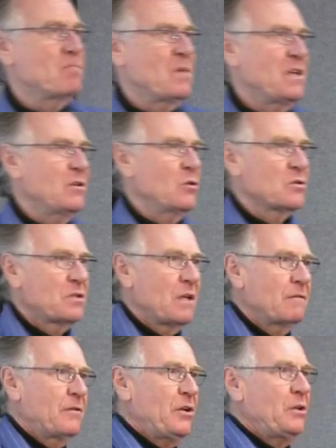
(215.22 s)
in those
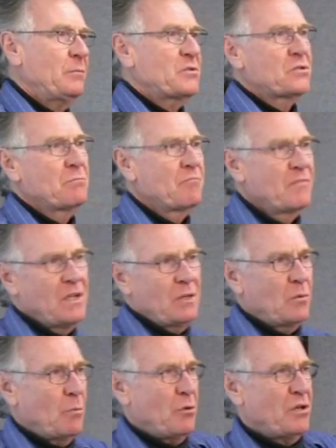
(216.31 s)
delphiniums.
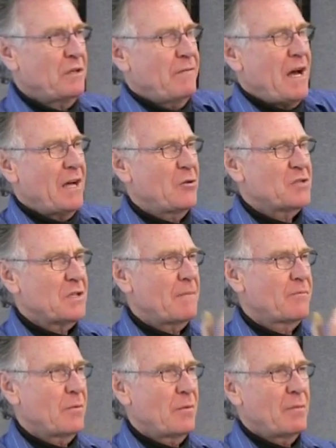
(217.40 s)
We're bringing the values
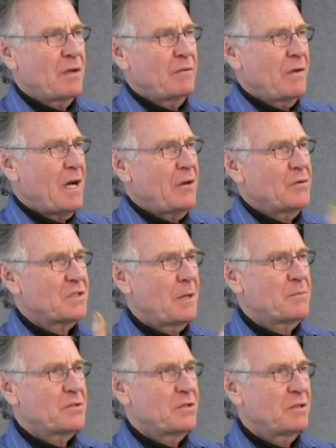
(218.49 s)
up from the middle values
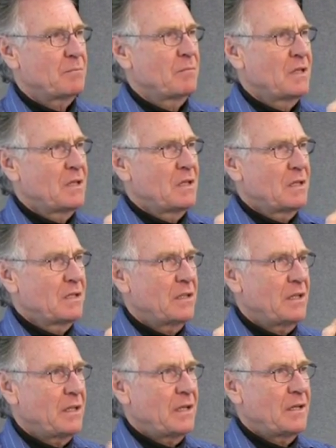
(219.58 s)
up to
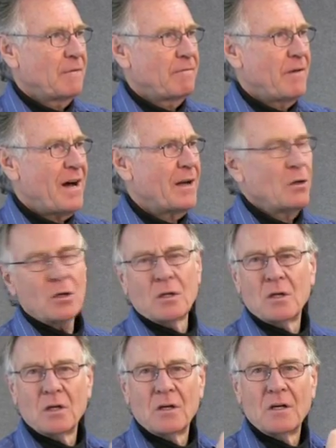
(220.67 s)
the final
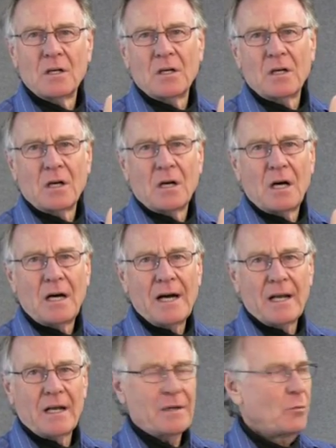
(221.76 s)

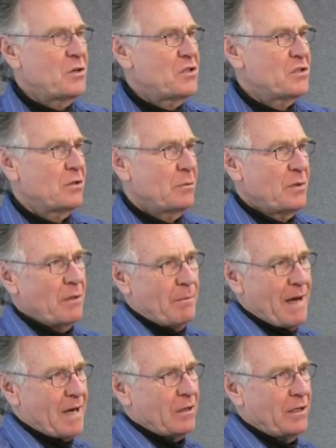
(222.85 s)
highlight, which is going to be the
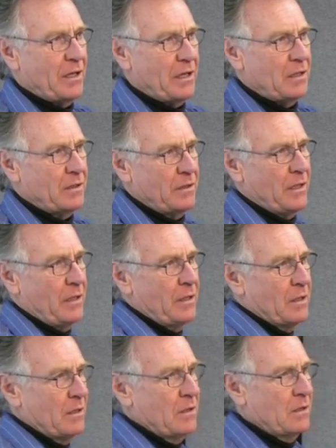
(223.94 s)
backlighting on
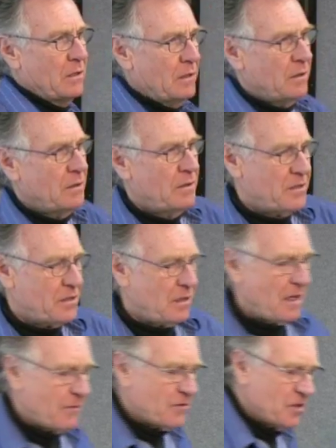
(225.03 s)
this
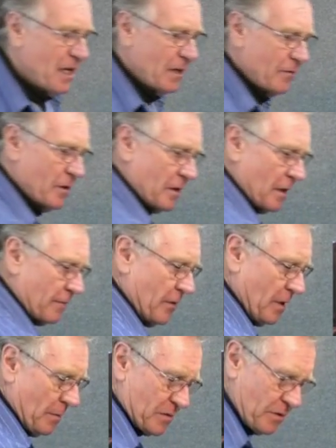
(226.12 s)
left side of the
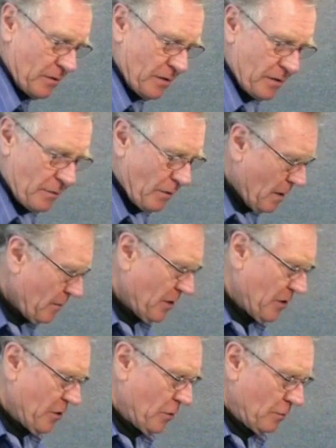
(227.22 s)
delphinium. So what I'm going
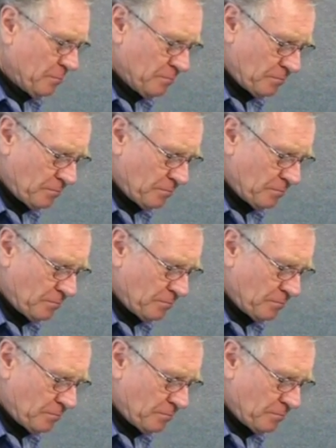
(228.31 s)
to do